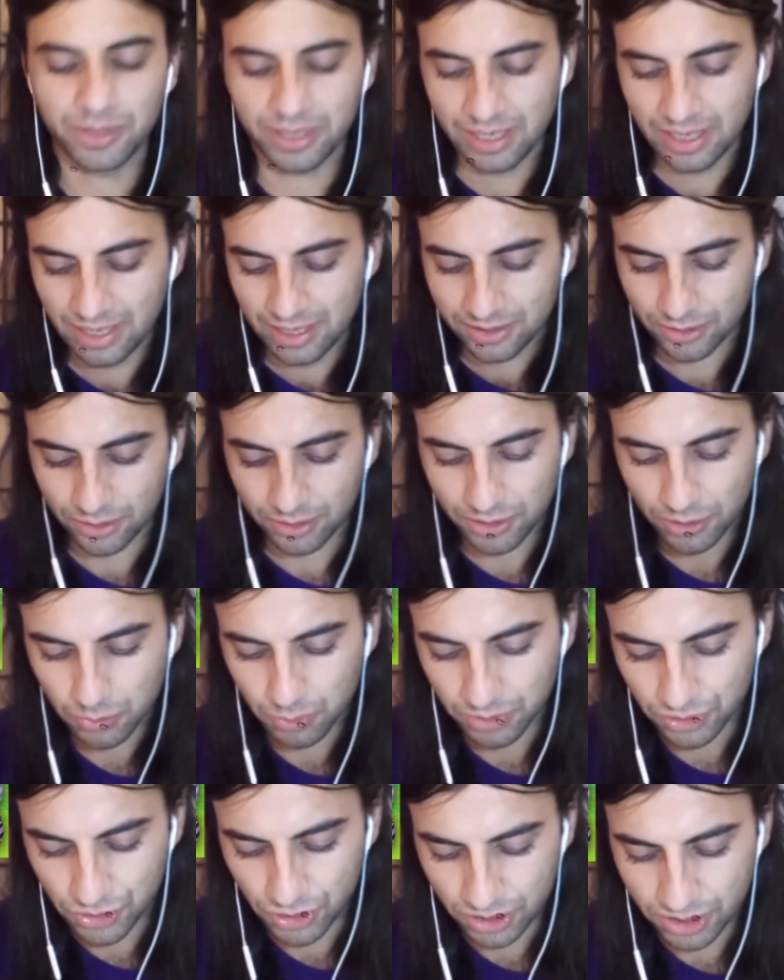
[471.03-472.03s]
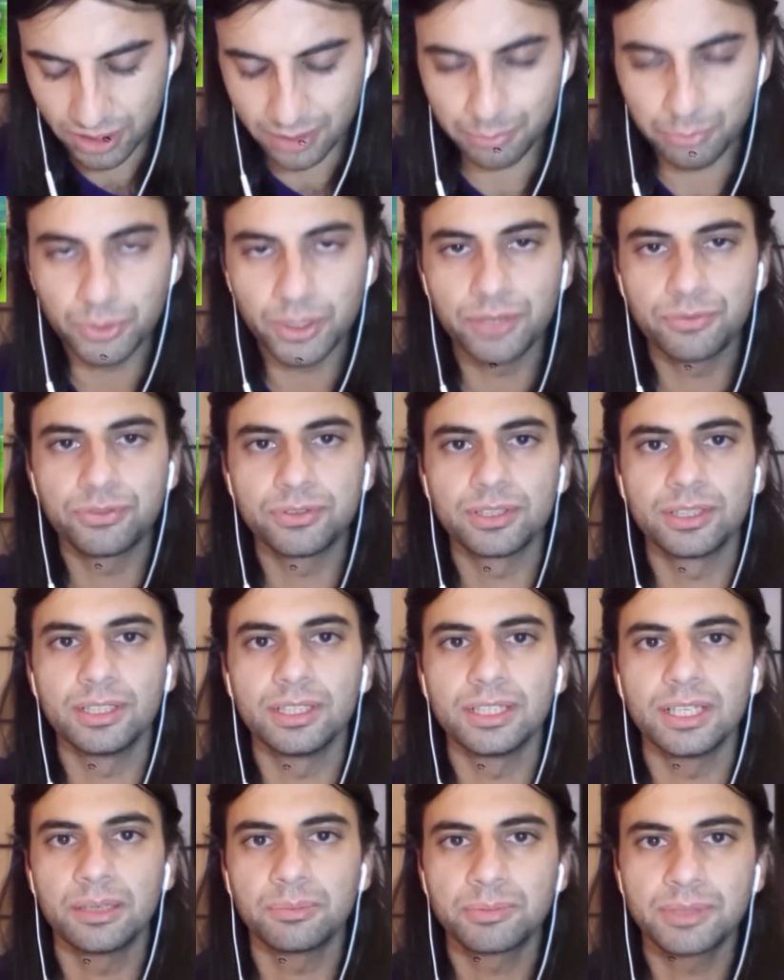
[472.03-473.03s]
Anyway, so this was just a
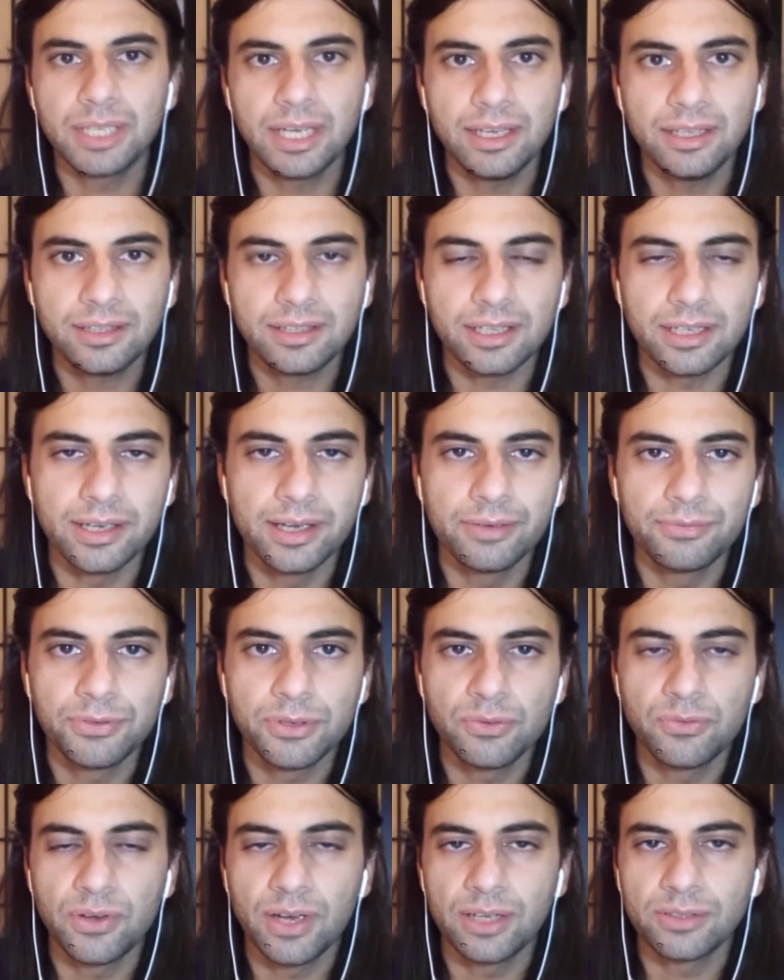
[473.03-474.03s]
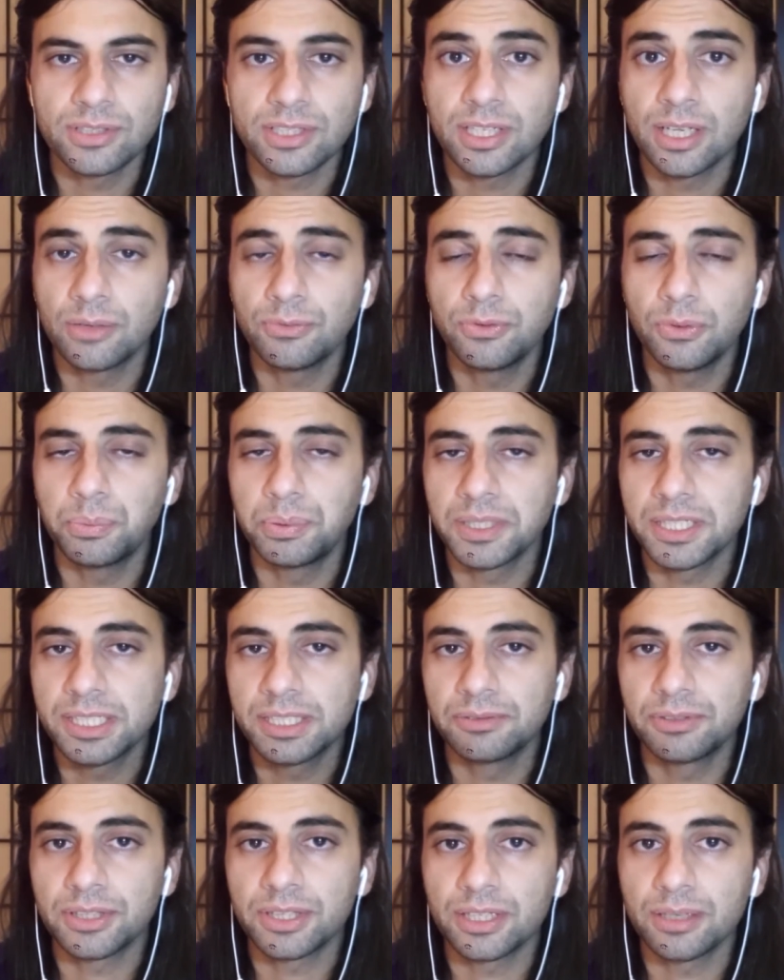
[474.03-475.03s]
brief little update. If you found this
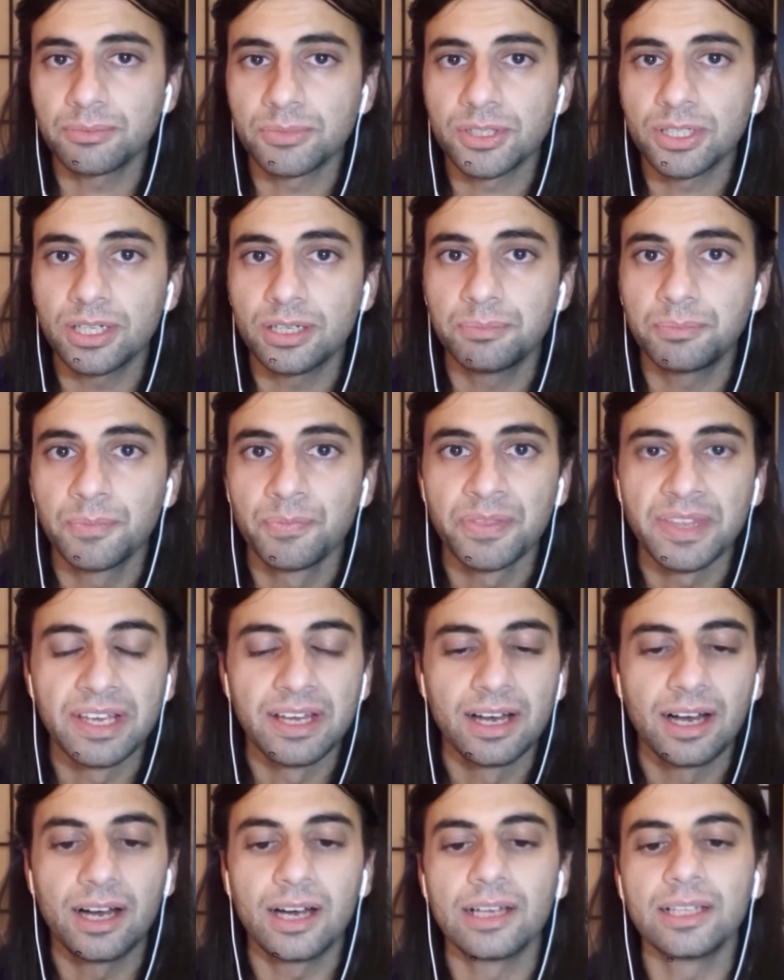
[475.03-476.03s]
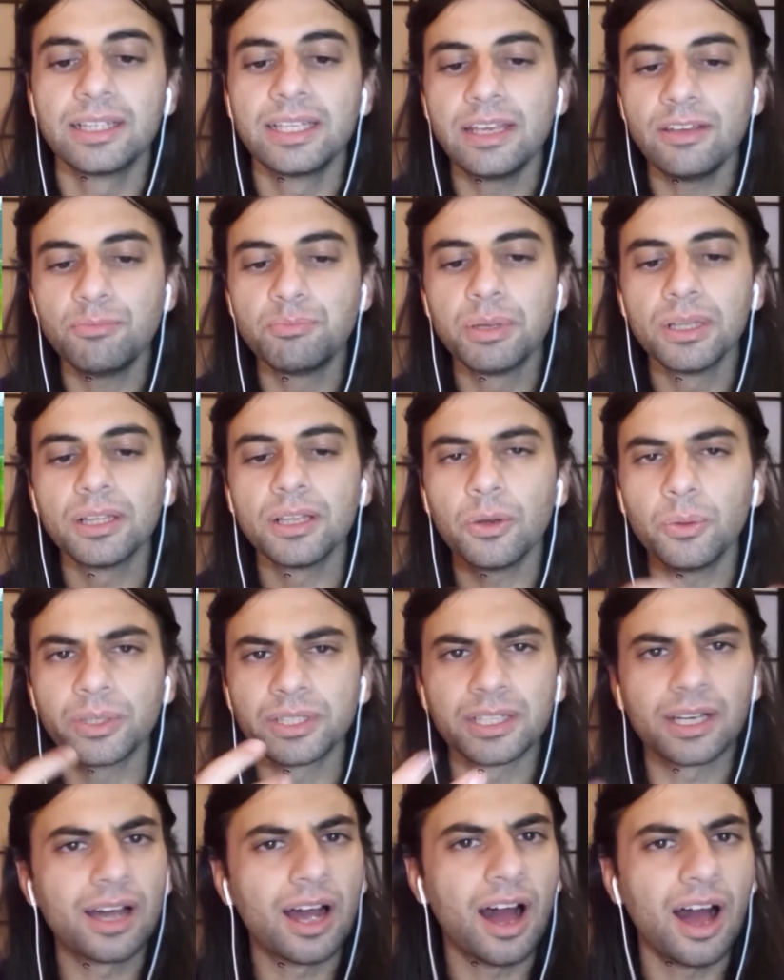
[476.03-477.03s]
helpful, please leave a thumbs up. Leave
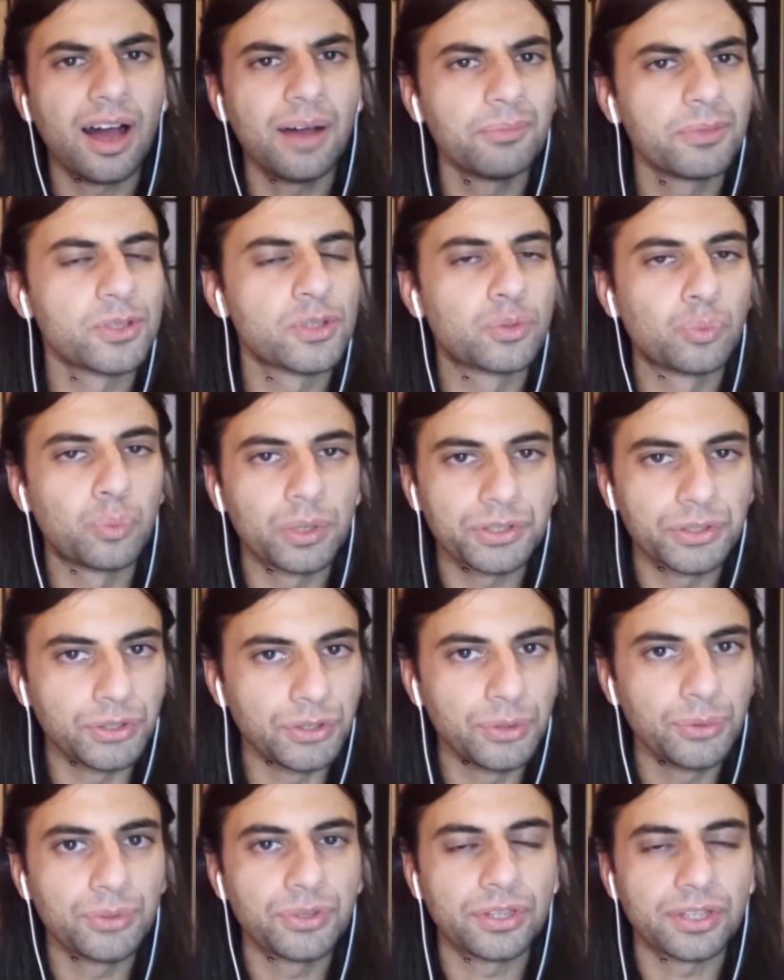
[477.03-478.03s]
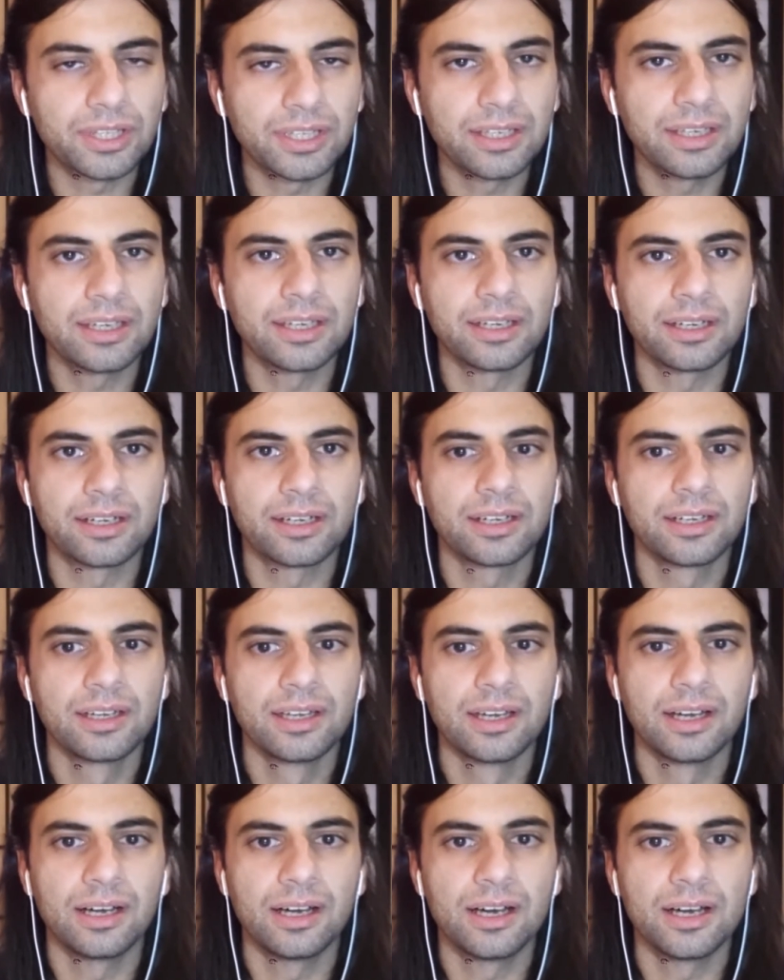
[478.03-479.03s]
below in the comments what you
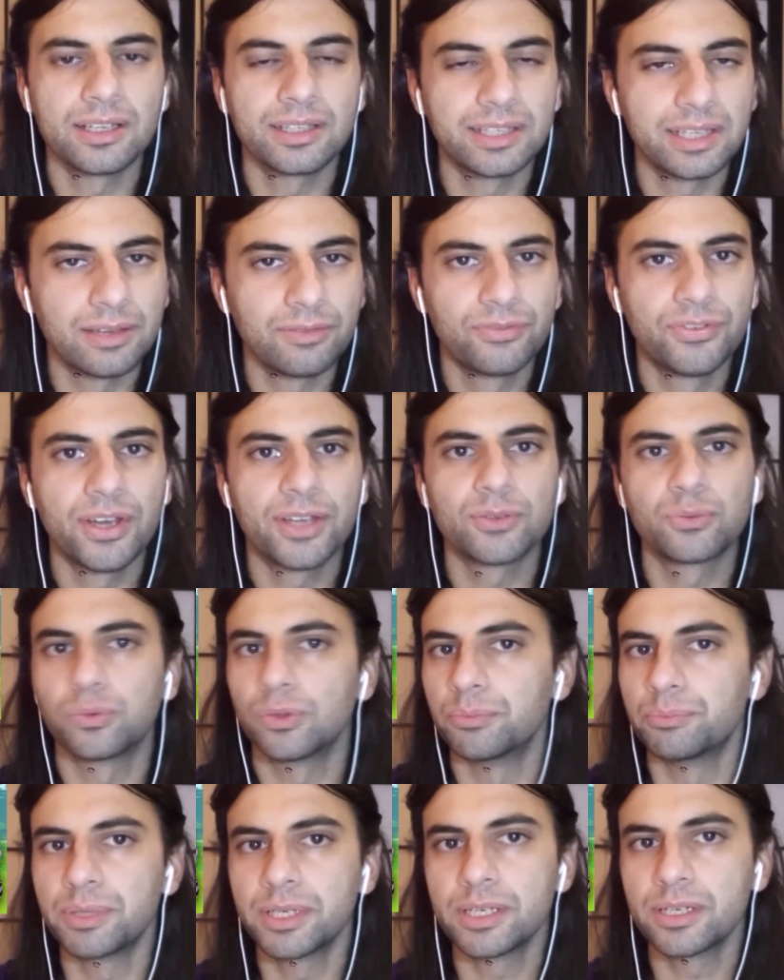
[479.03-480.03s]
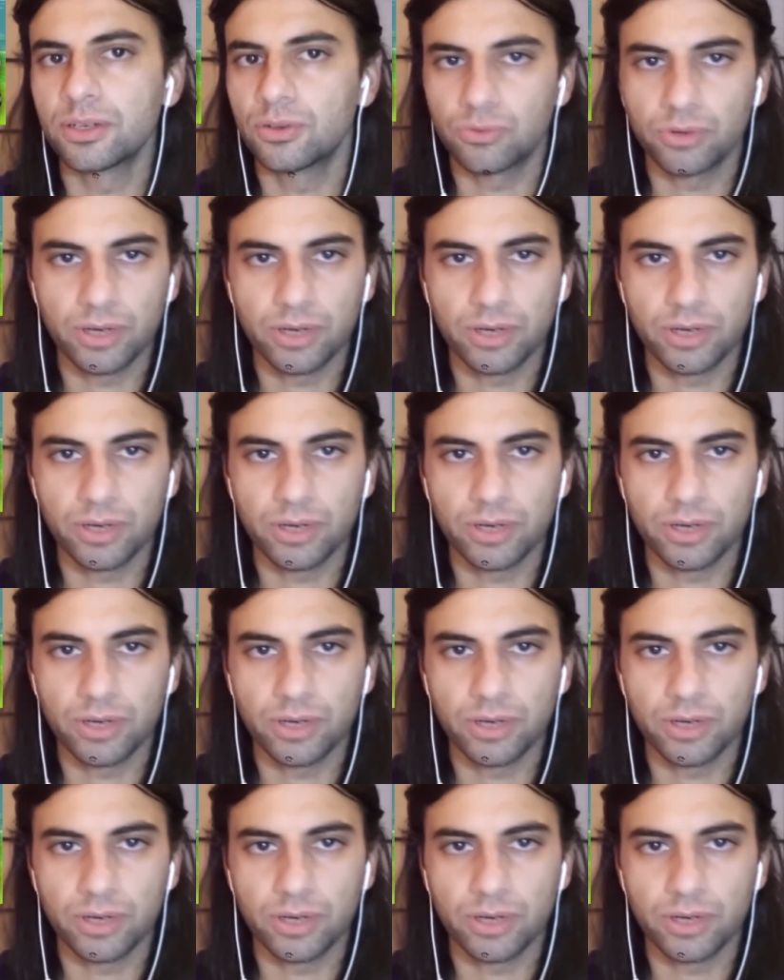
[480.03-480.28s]
think the event will